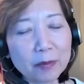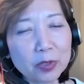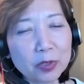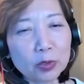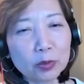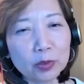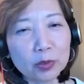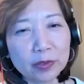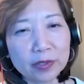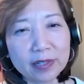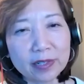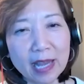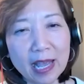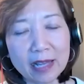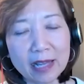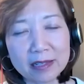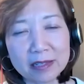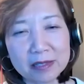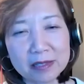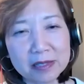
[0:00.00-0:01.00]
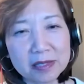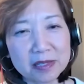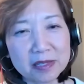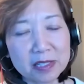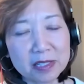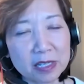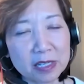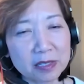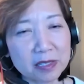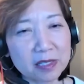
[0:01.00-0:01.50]
You learn how to
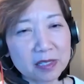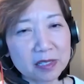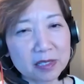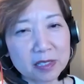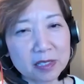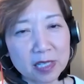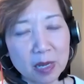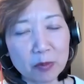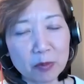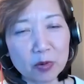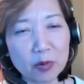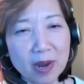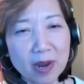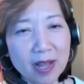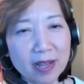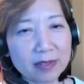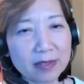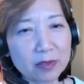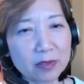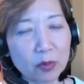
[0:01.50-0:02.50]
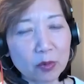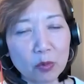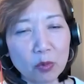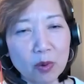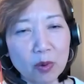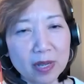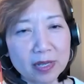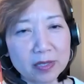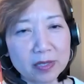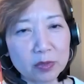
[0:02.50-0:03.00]
just summarize
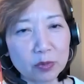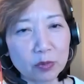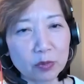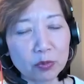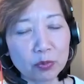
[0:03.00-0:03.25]
what's